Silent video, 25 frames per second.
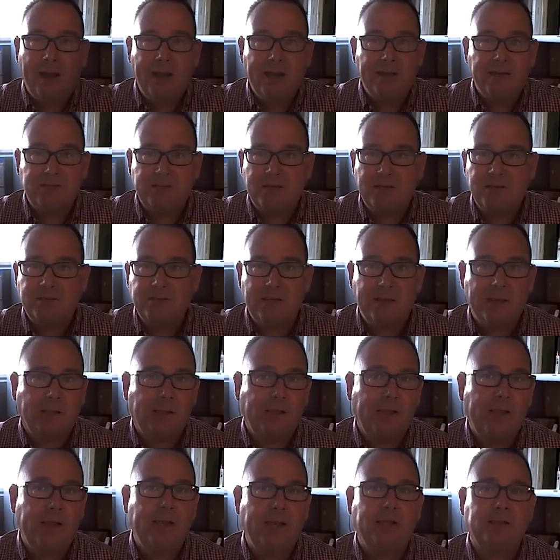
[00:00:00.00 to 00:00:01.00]
ISSA
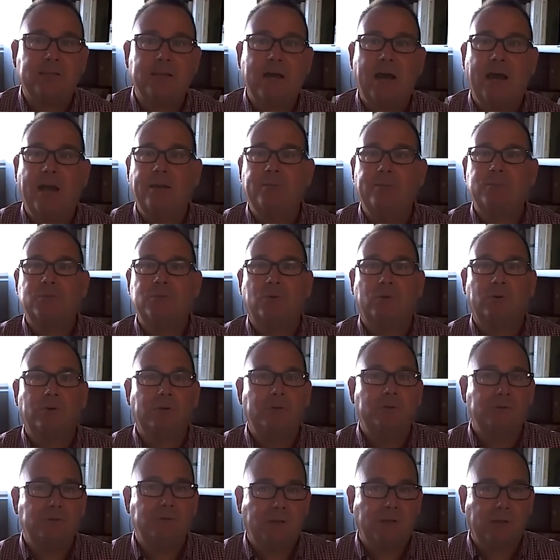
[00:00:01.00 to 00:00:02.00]
cleaning times,
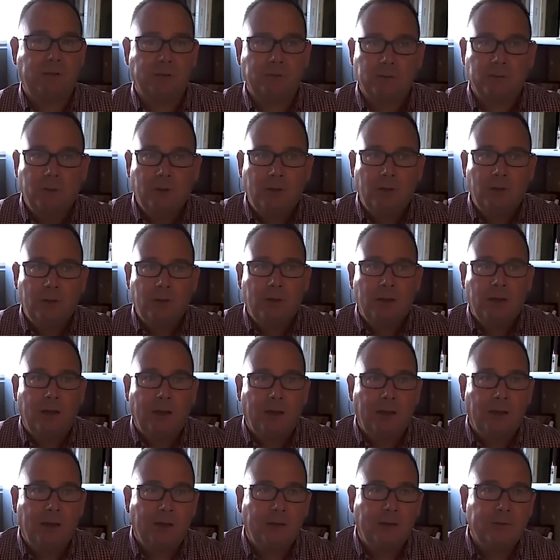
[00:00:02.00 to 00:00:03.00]
or using,
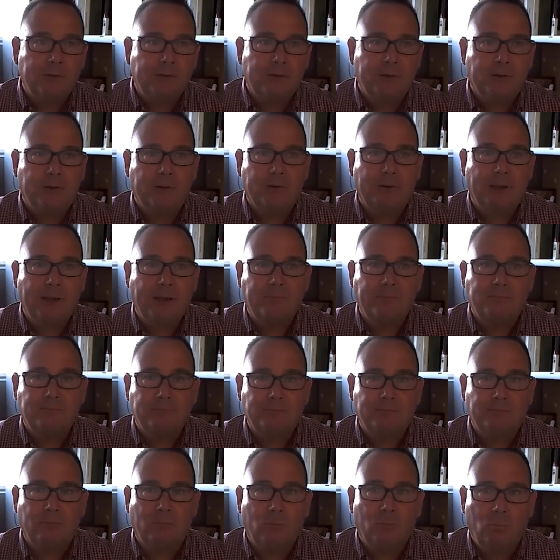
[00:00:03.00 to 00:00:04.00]
a
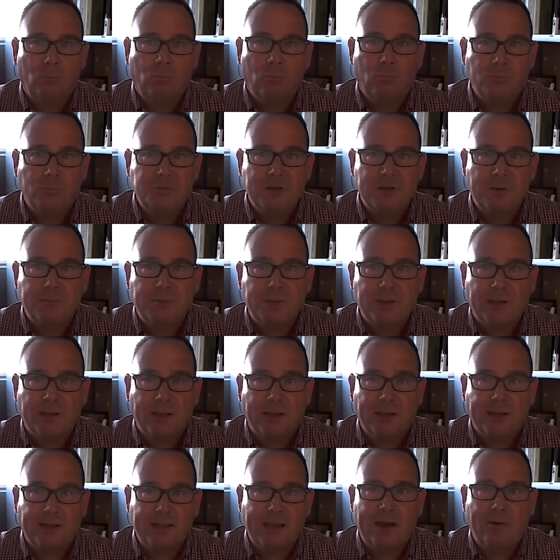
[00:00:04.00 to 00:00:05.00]
something
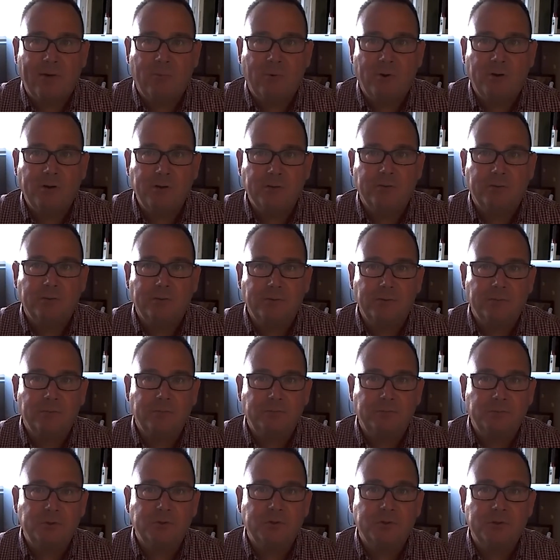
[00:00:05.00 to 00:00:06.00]
like that, where you
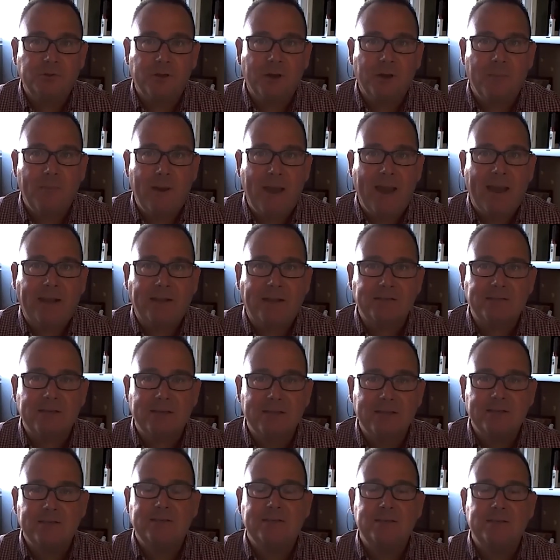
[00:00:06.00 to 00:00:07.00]
can come back and
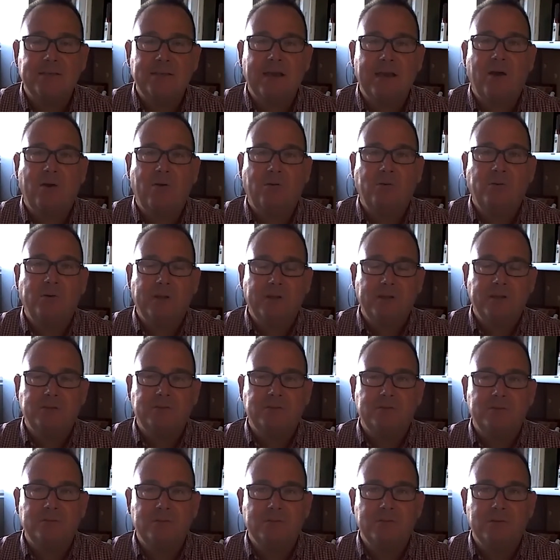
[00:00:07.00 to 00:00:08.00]
say, this is how
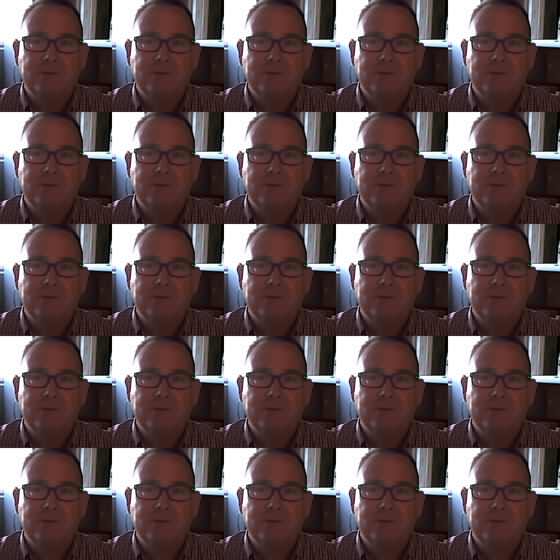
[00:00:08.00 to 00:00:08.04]
it